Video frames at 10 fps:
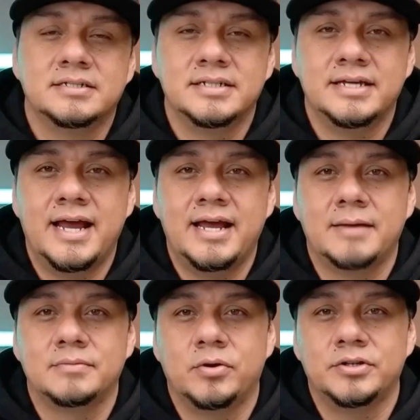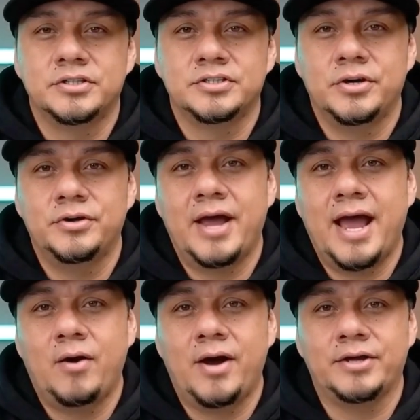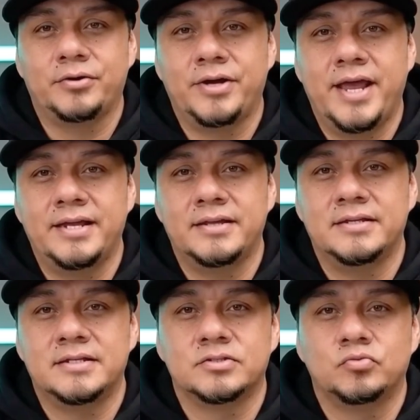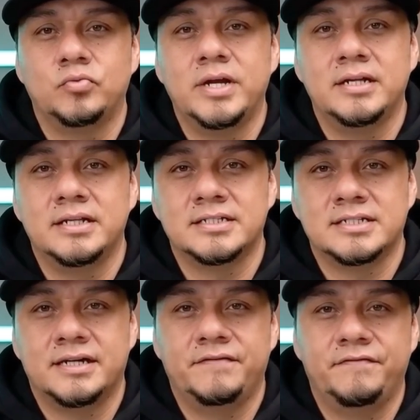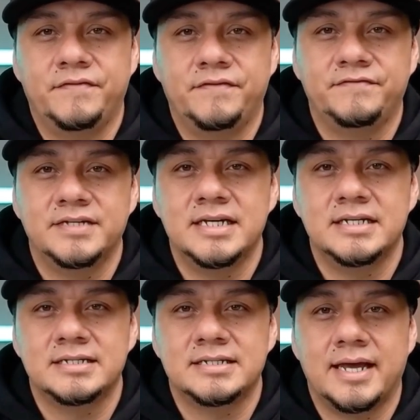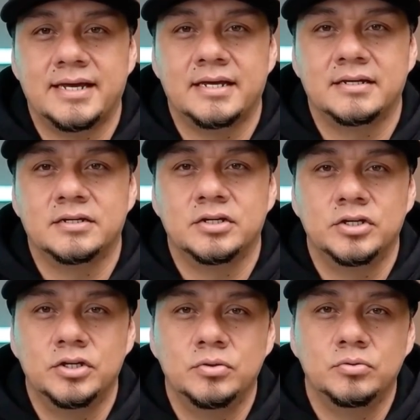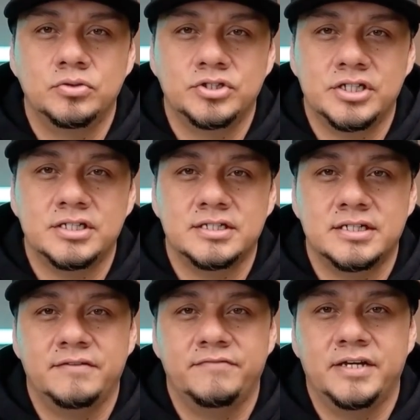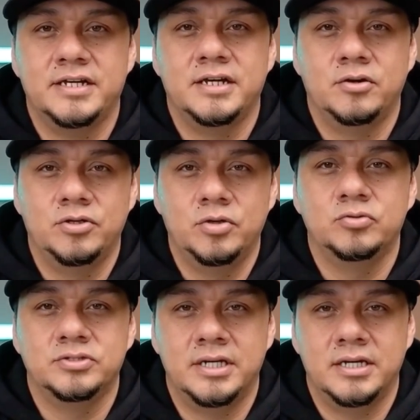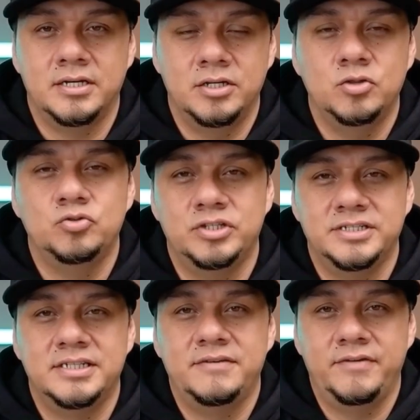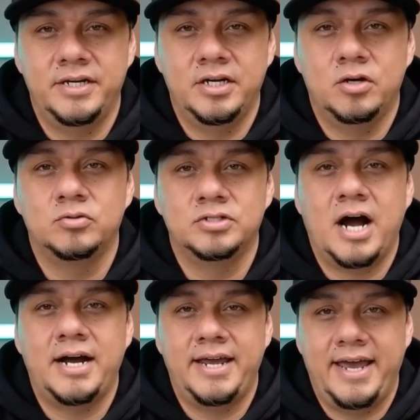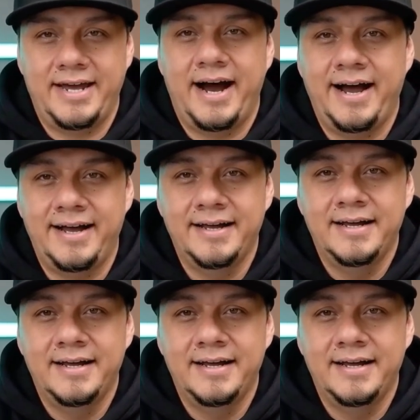Today, I'm going to show you how I created this realistic 15-second UGC video using UGCvideo.ai.